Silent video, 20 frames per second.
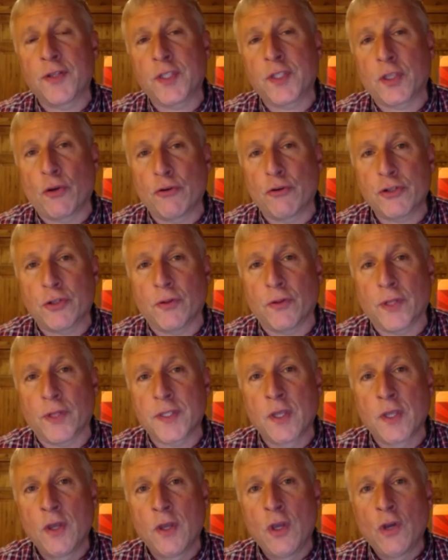and a
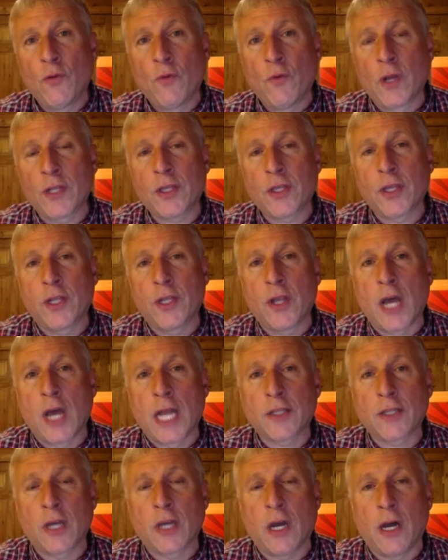socialist. One
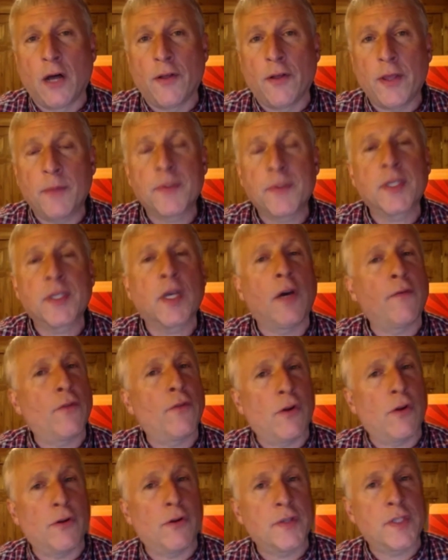cannot call himself
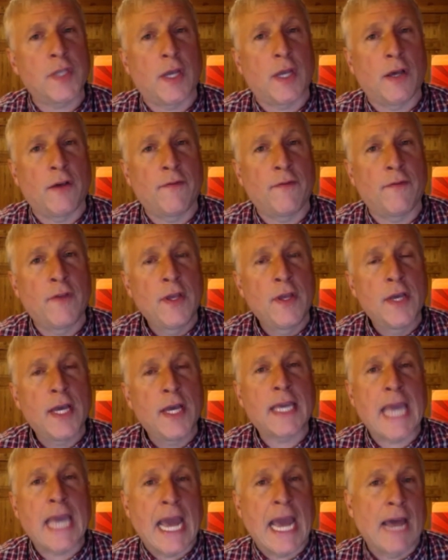or herself
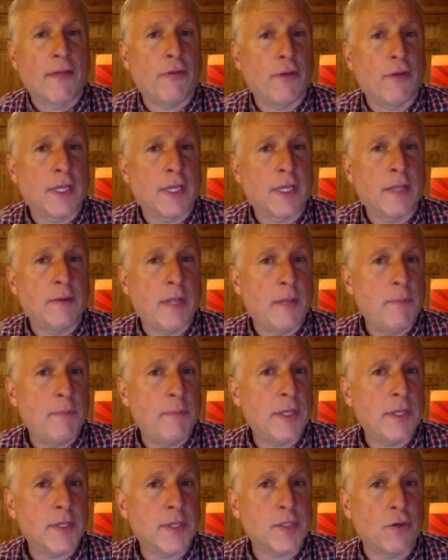a Catholic and
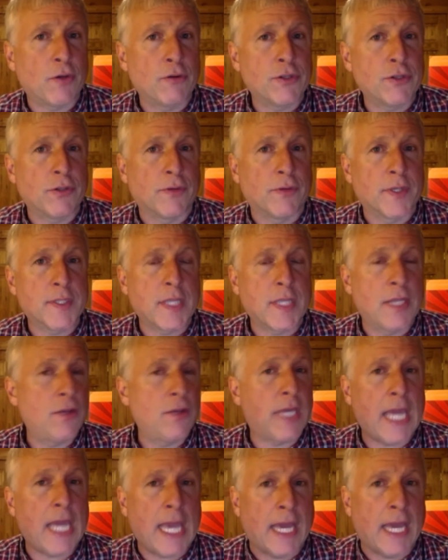be a socialist, and
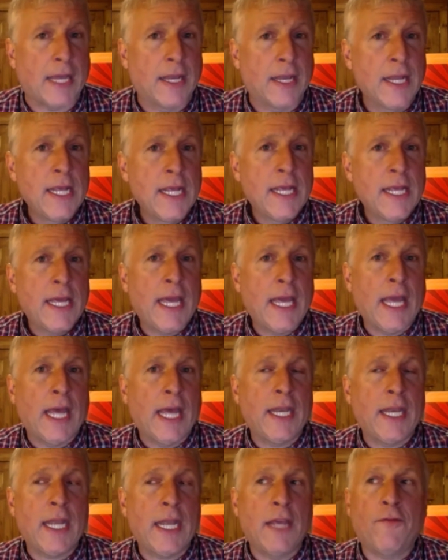you can't.
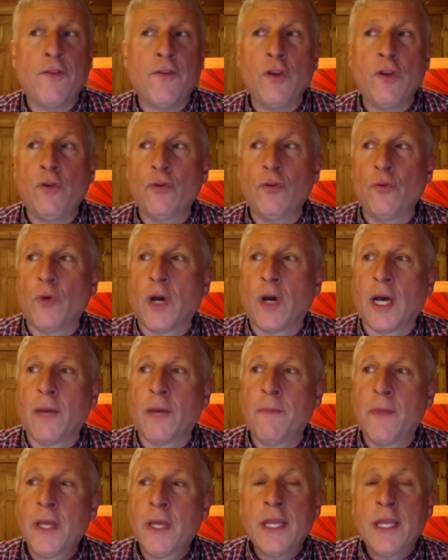And if you
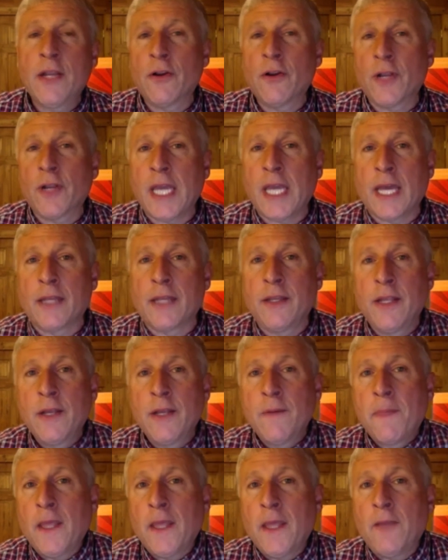here again,
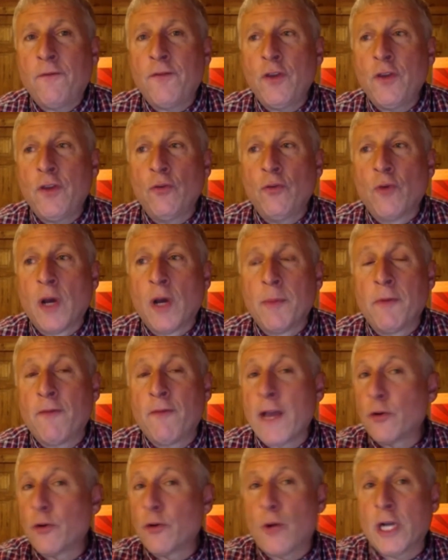if you in
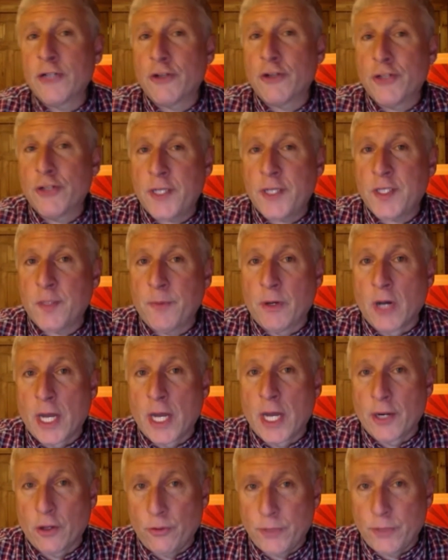fact,
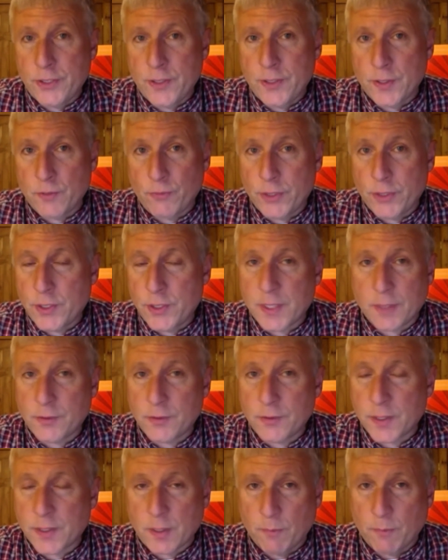Quadragesimo Anno, which is
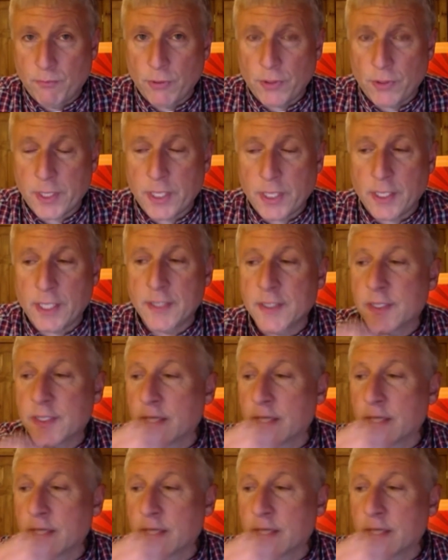just a brilliant